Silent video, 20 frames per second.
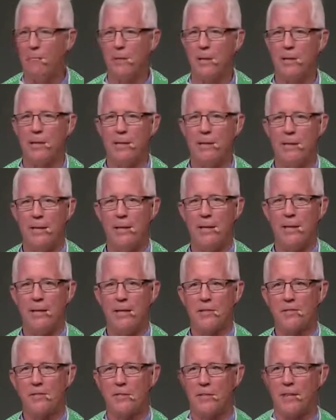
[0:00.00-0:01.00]
But it
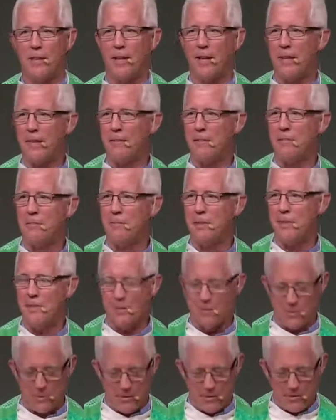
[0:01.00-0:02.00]
is a delight to be
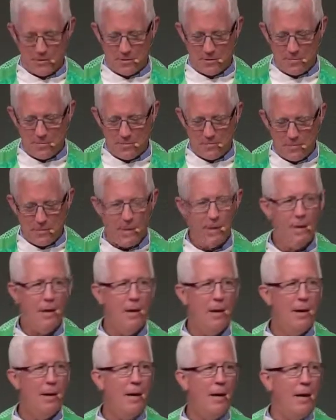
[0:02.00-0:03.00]
here with you.
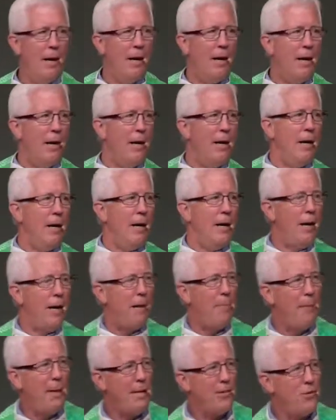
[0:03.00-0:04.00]

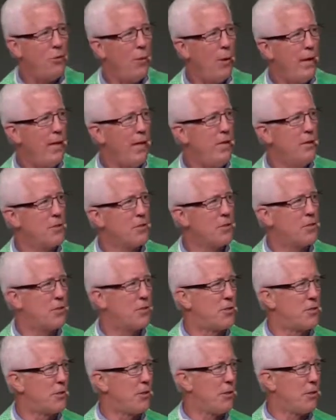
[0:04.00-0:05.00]
About 20 years
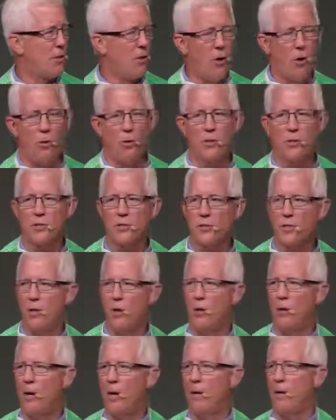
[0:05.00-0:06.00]
ago or
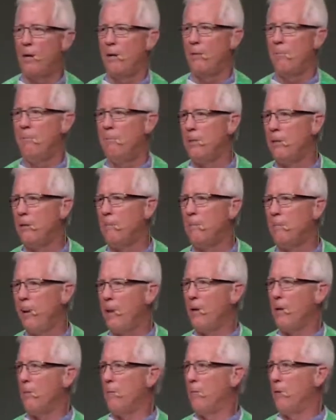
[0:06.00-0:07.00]
so, Bill
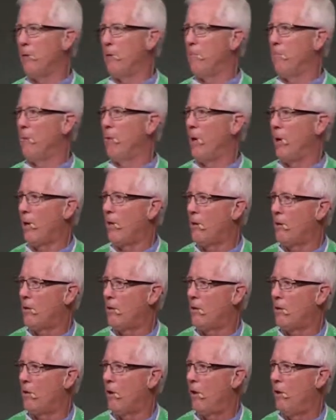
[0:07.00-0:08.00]
Bennett wrote a book
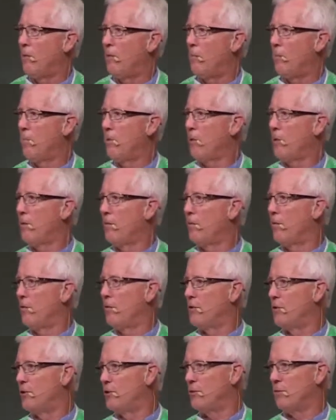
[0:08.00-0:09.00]
called The Book of
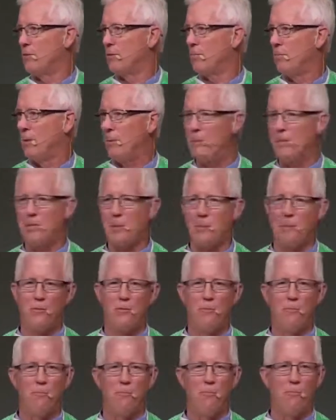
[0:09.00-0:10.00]
Virtues. Maybe some of
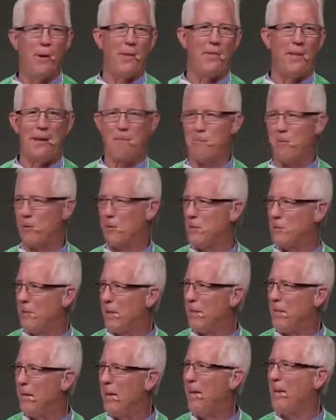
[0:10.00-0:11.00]
you read that book. It's
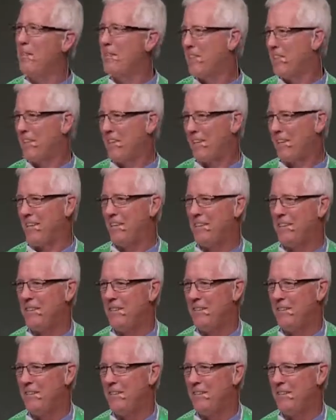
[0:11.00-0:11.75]
about yay thick.